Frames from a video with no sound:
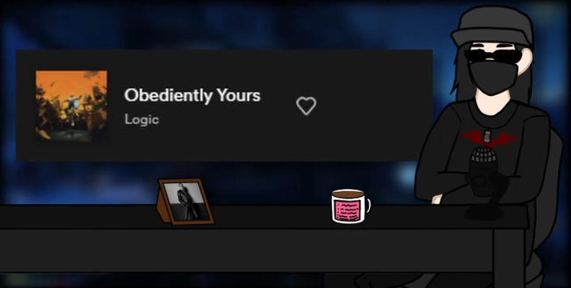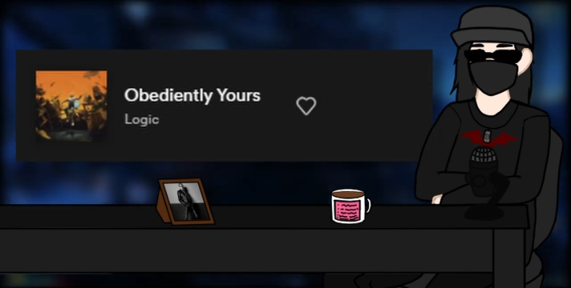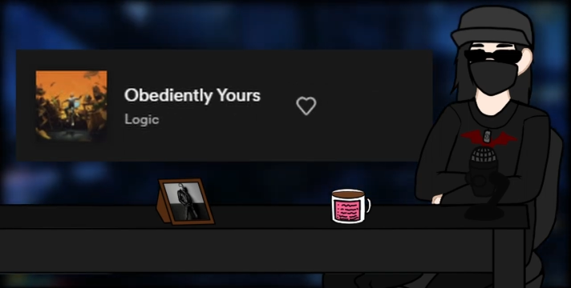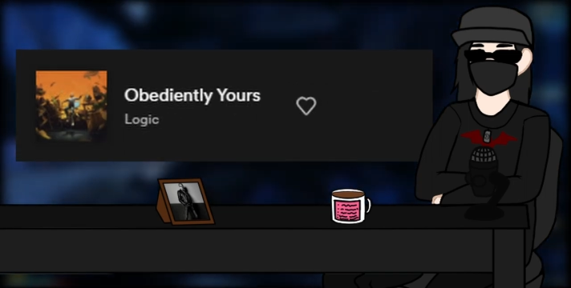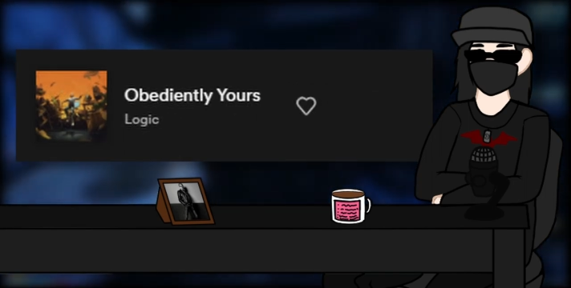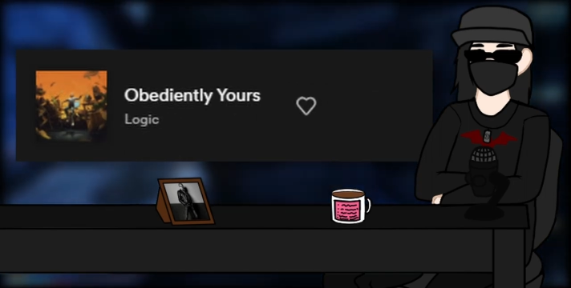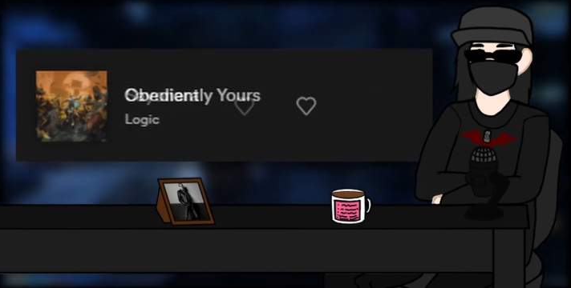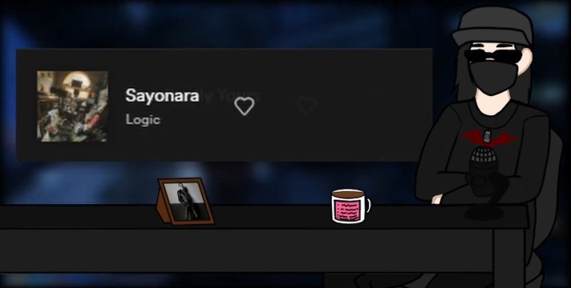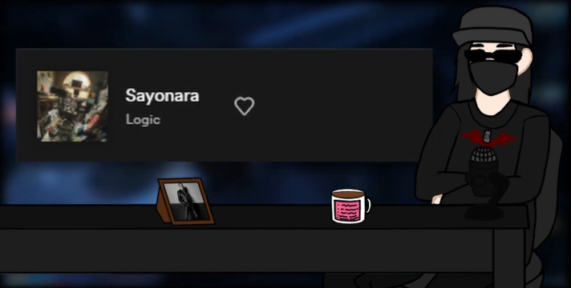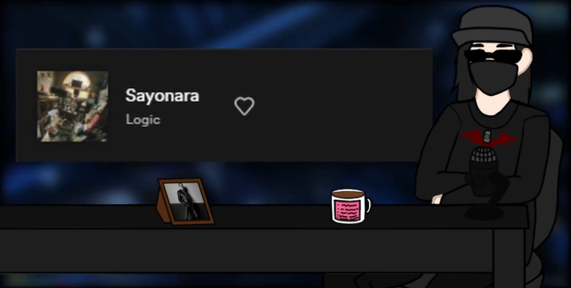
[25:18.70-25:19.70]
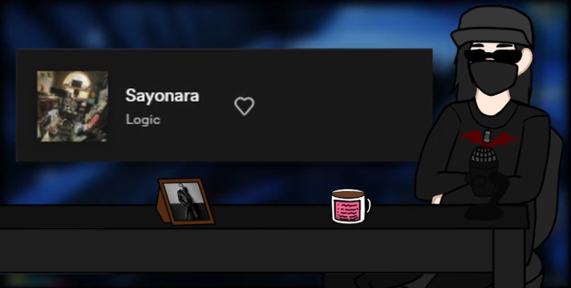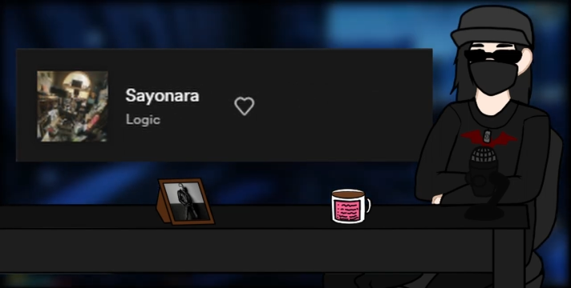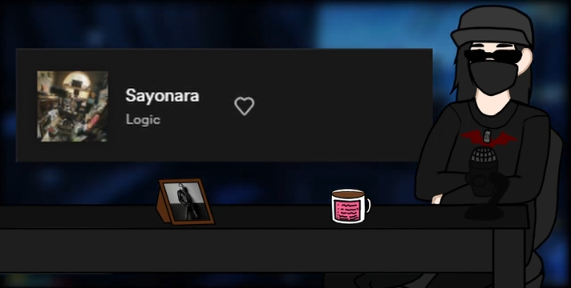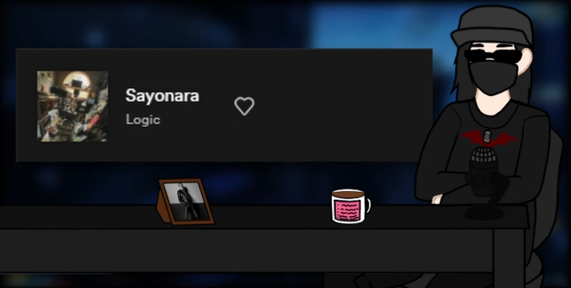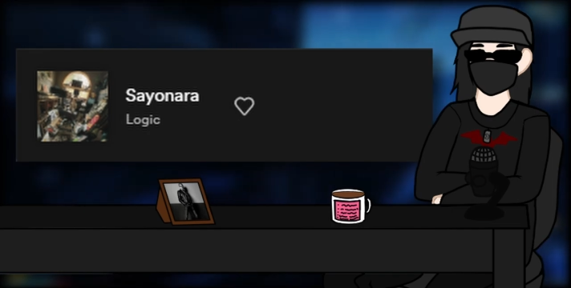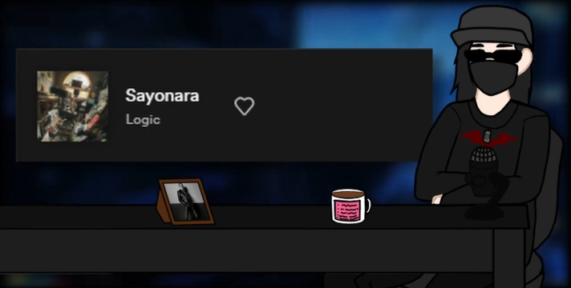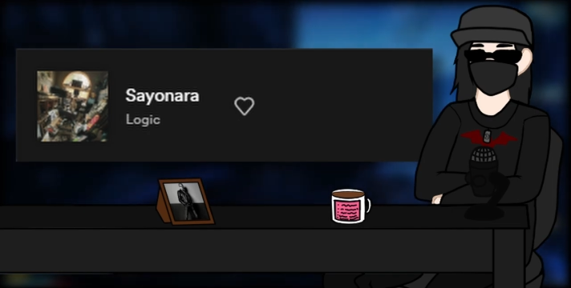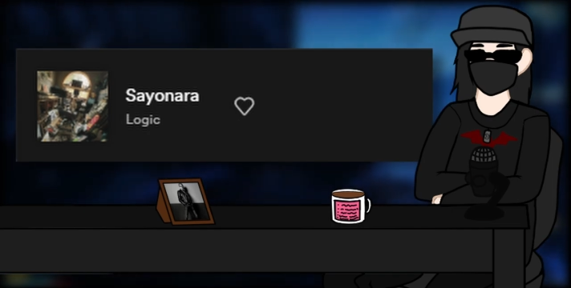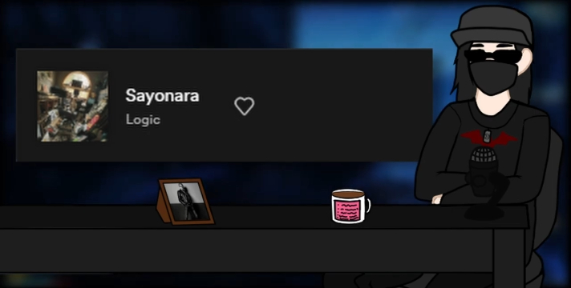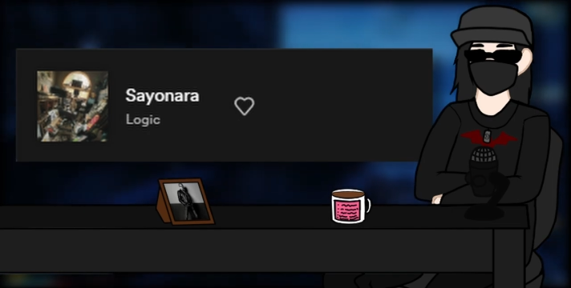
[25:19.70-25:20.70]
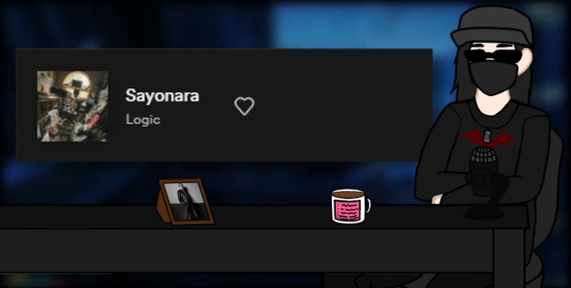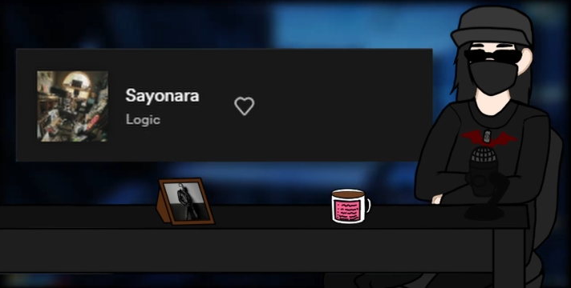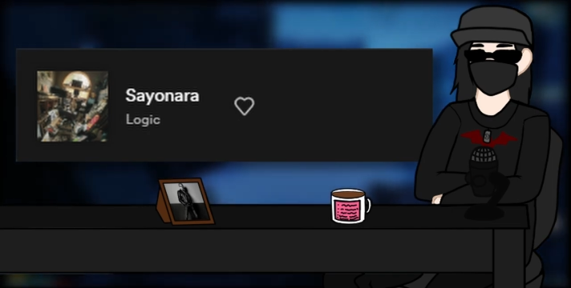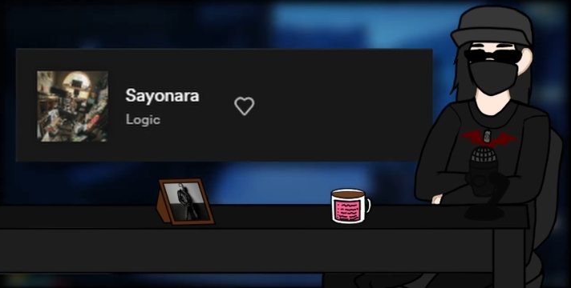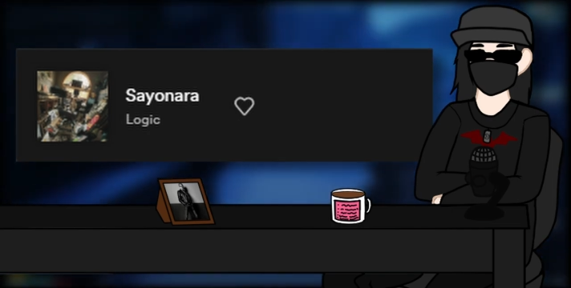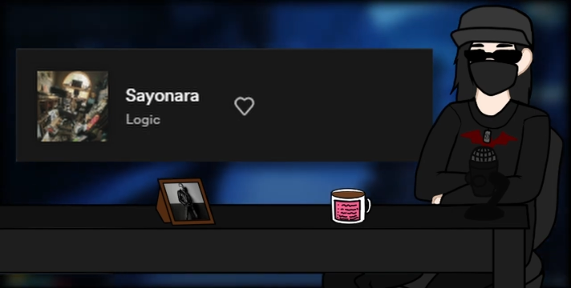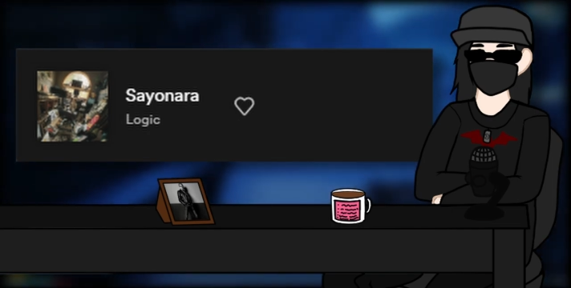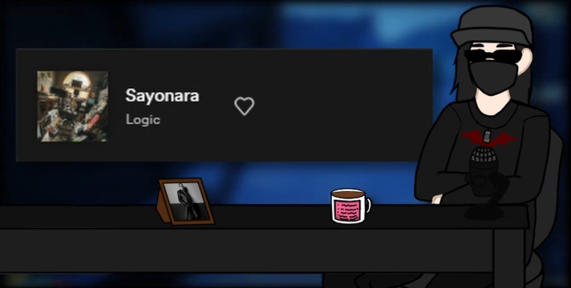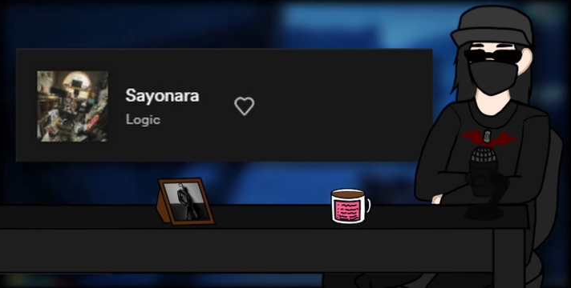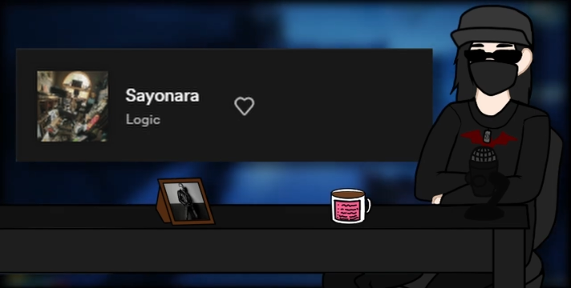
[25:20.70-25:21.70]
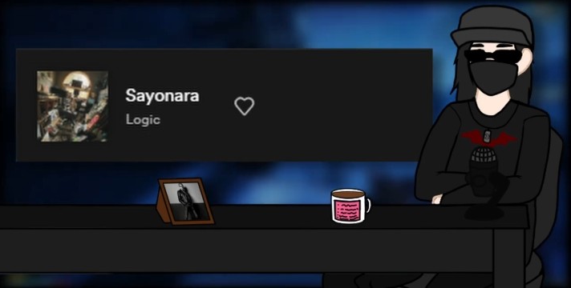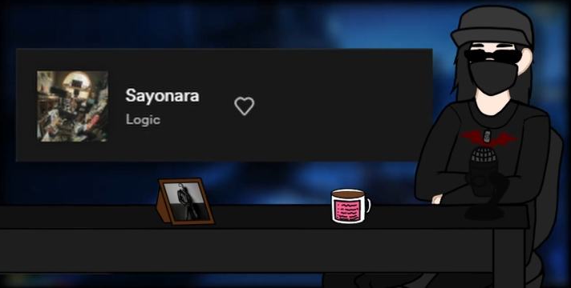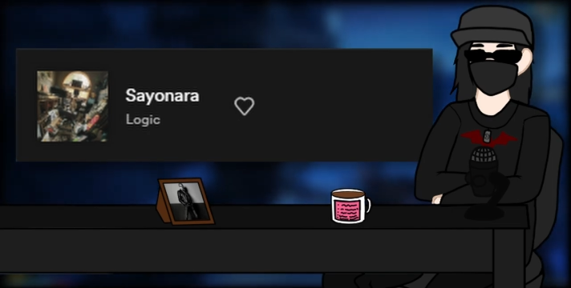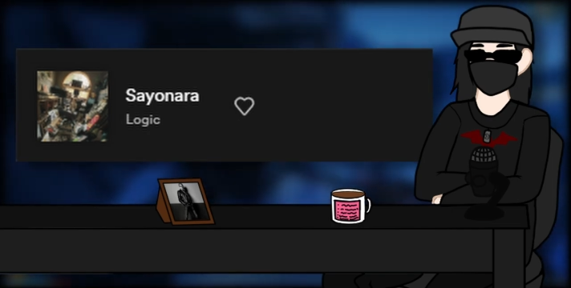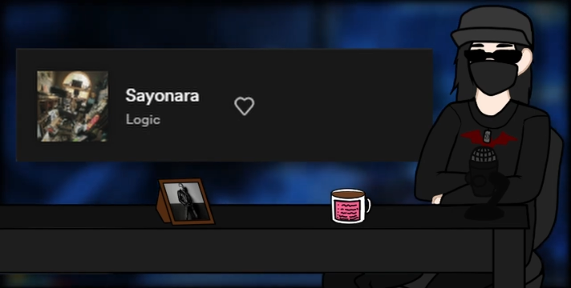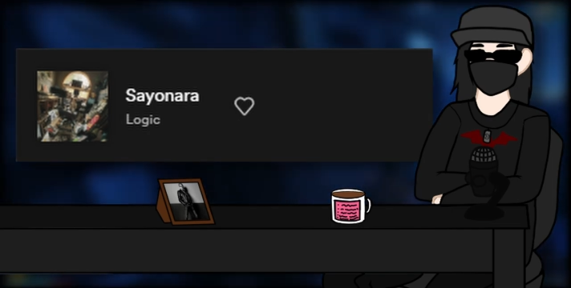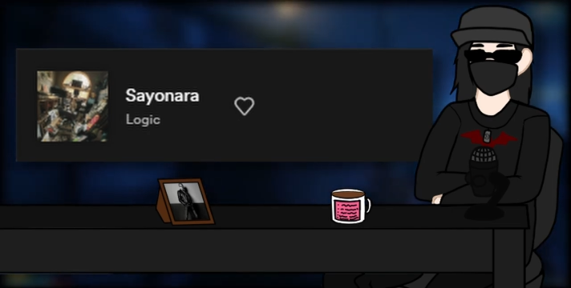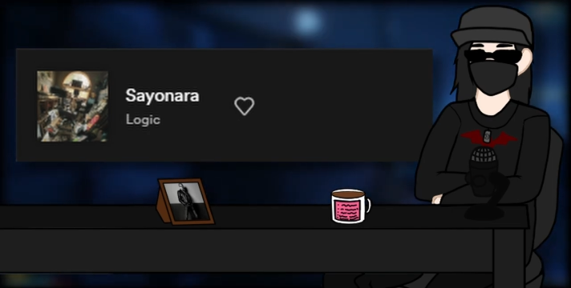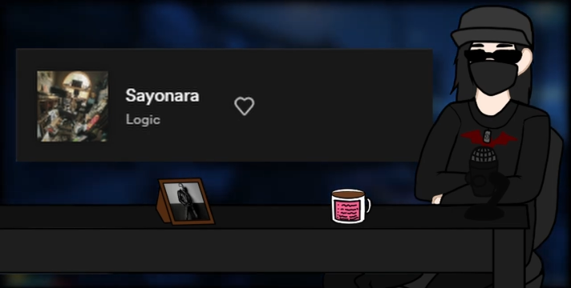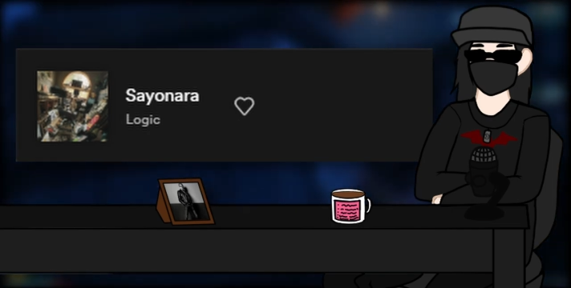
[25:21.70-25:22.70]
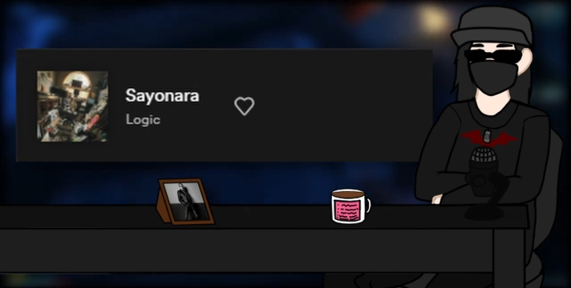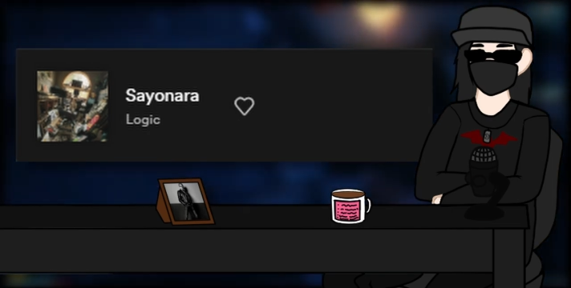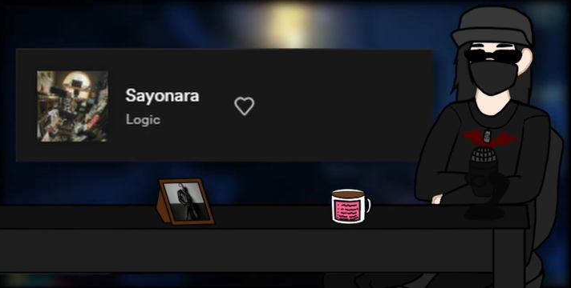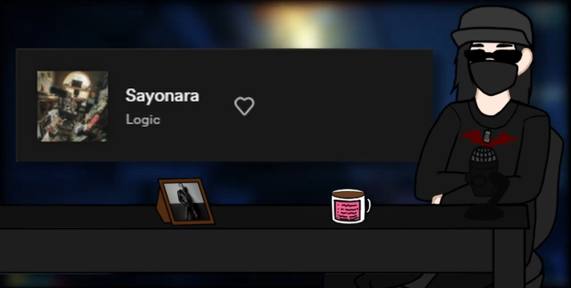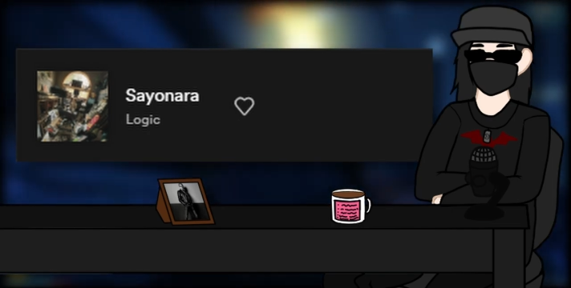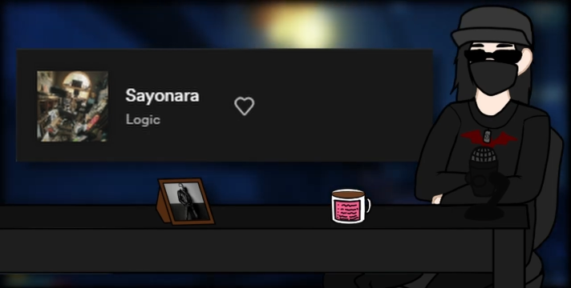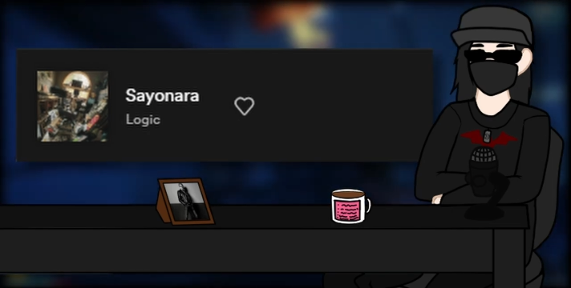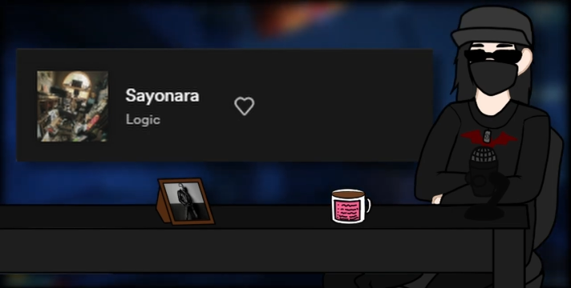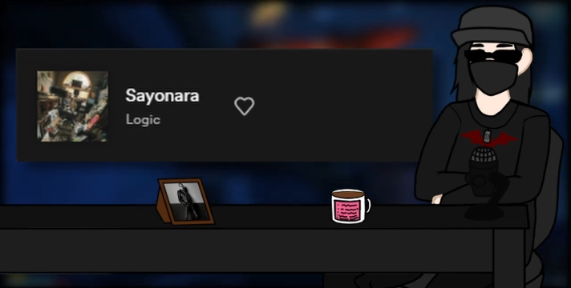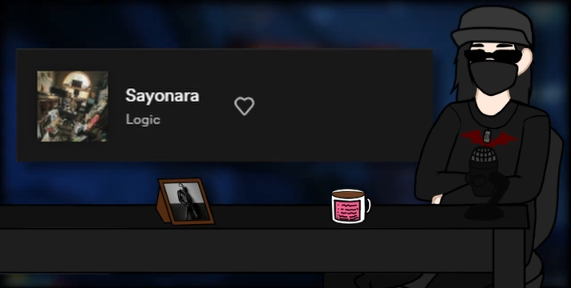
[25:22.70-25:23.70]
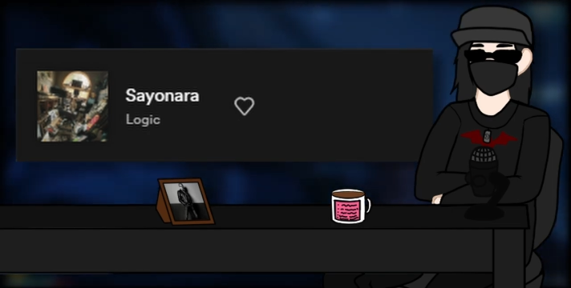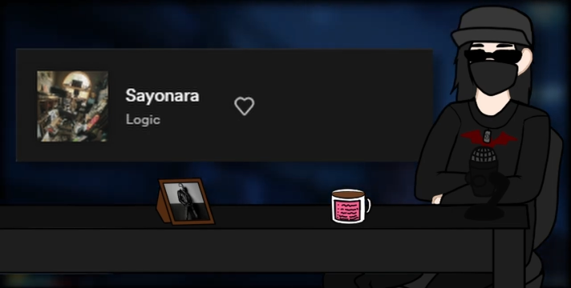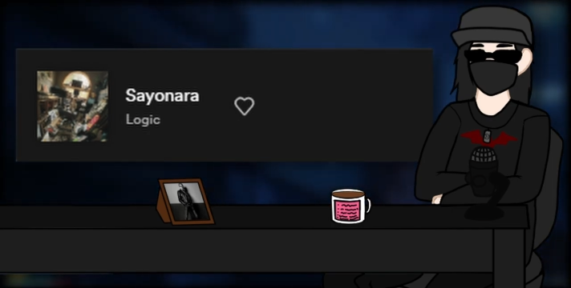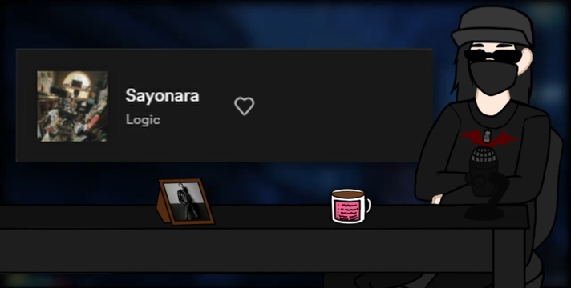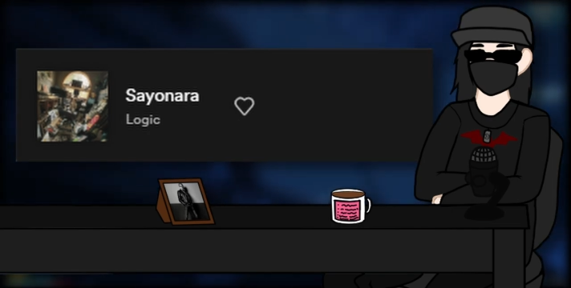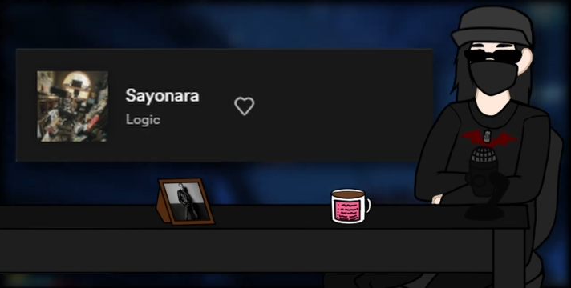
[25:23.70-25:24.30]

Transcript: [unreadable: no face in view]